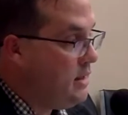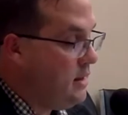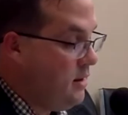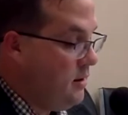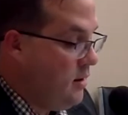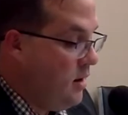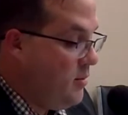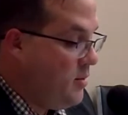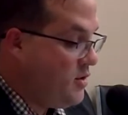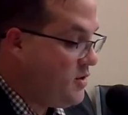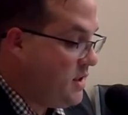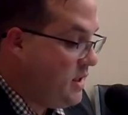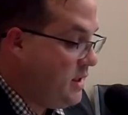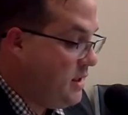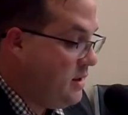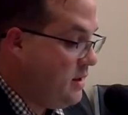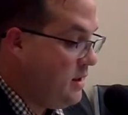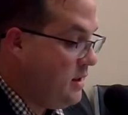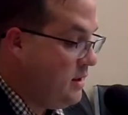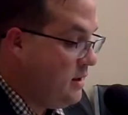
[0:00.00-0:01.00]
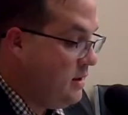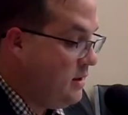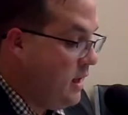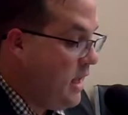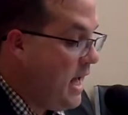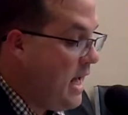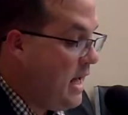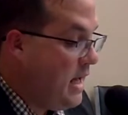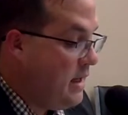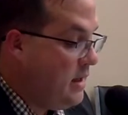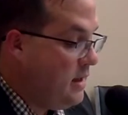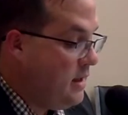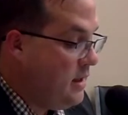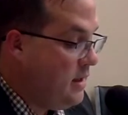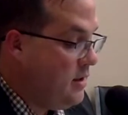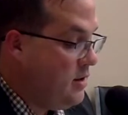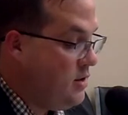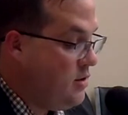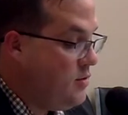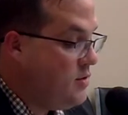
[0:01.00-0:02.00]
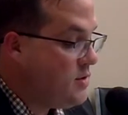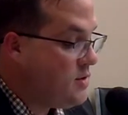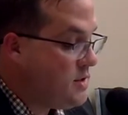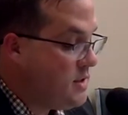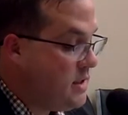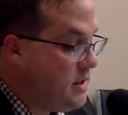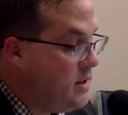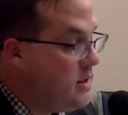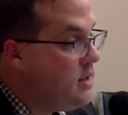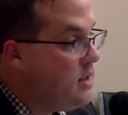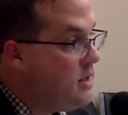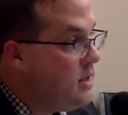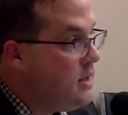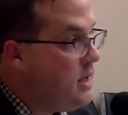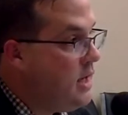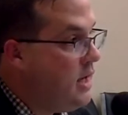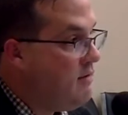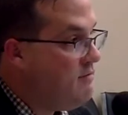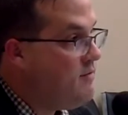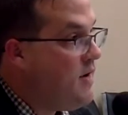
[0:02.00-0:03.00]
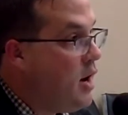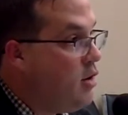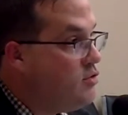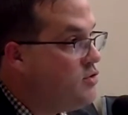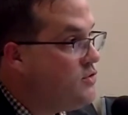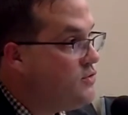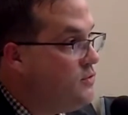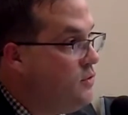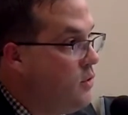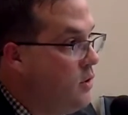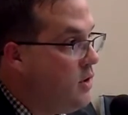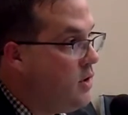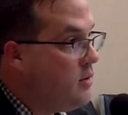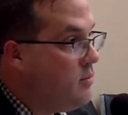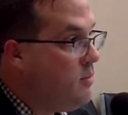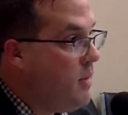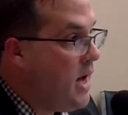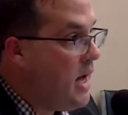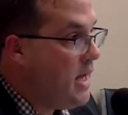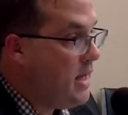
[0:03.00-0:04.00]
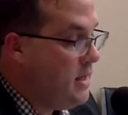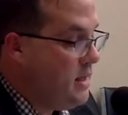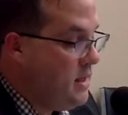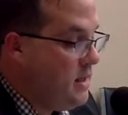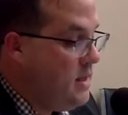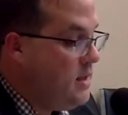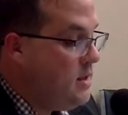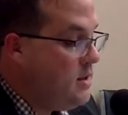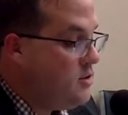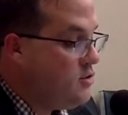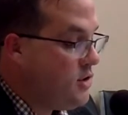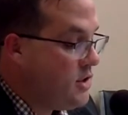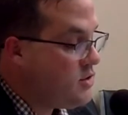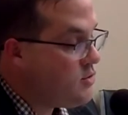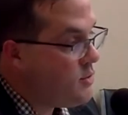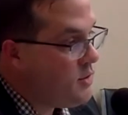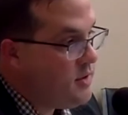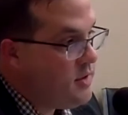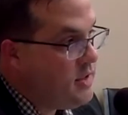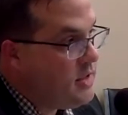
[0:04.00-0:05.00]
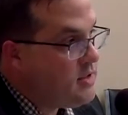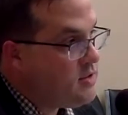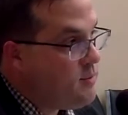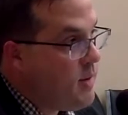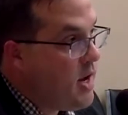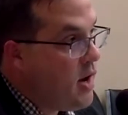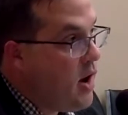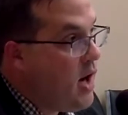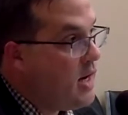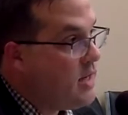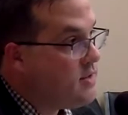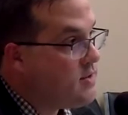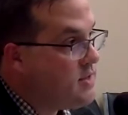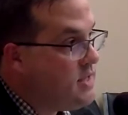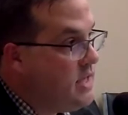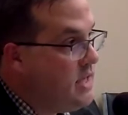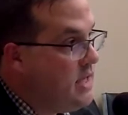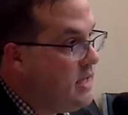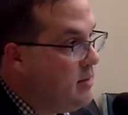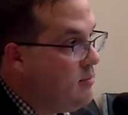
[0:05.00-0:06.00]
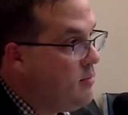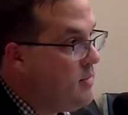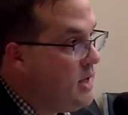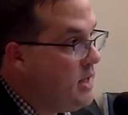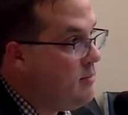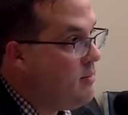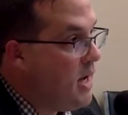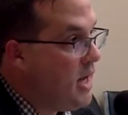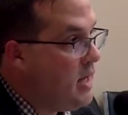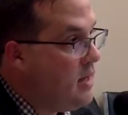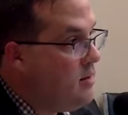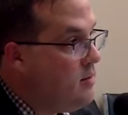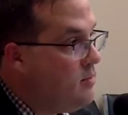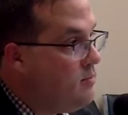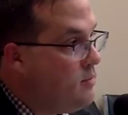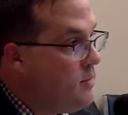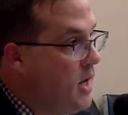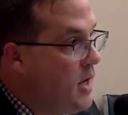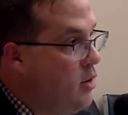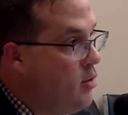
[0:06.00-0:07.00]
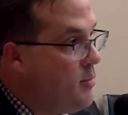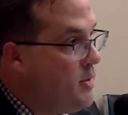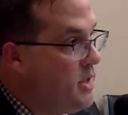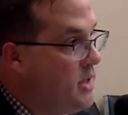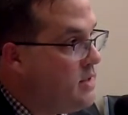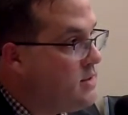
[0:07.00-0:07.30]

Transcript: almost in line and in unison, vouch for my trustworthiness, my honesty, and my, okay, my openness.